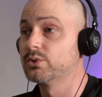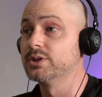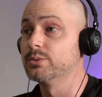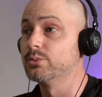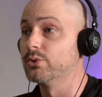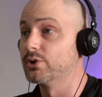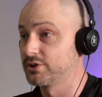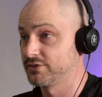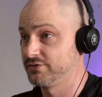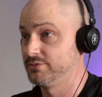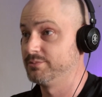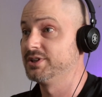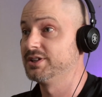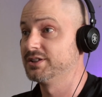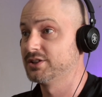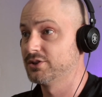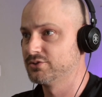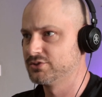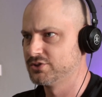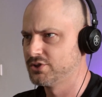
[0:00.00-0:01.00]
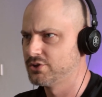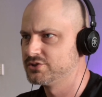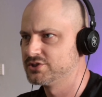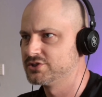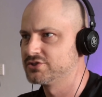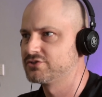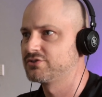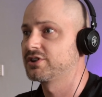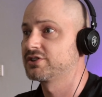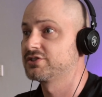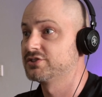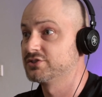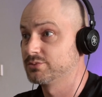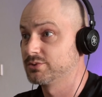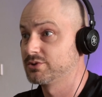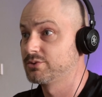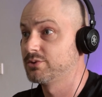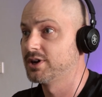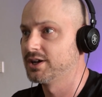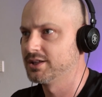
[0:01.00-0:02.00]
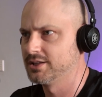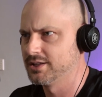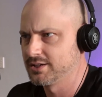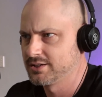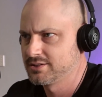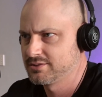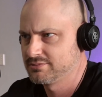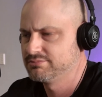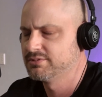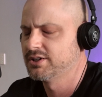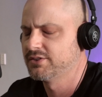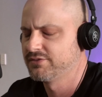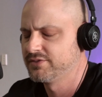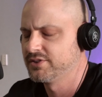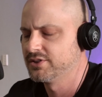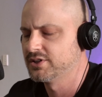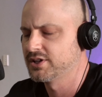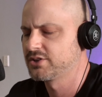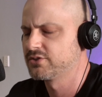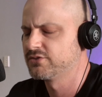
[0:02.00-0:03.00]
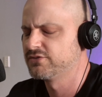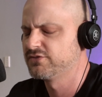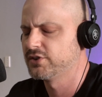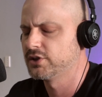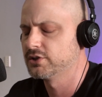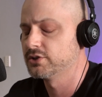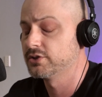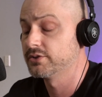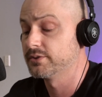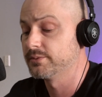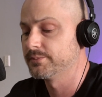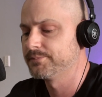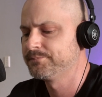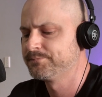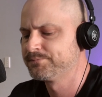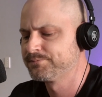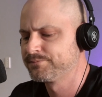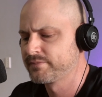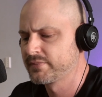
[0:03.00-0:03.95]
really worked for me. Those instructions were quite like, I felt I could follow them.